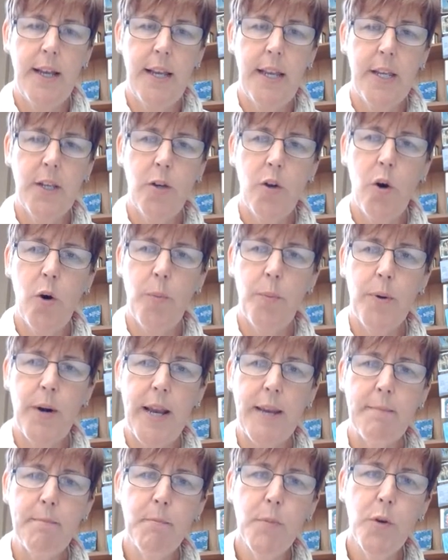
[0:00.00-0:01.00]

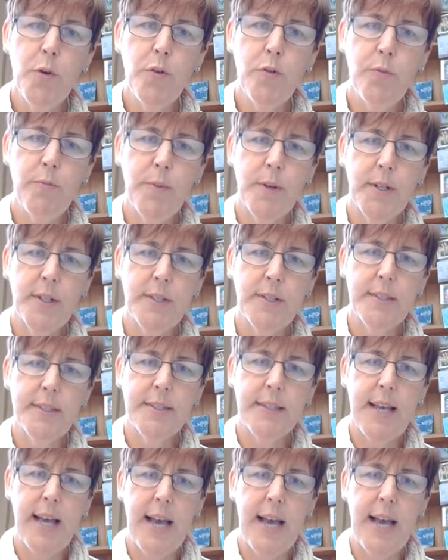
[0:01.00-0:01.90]
incorporate movement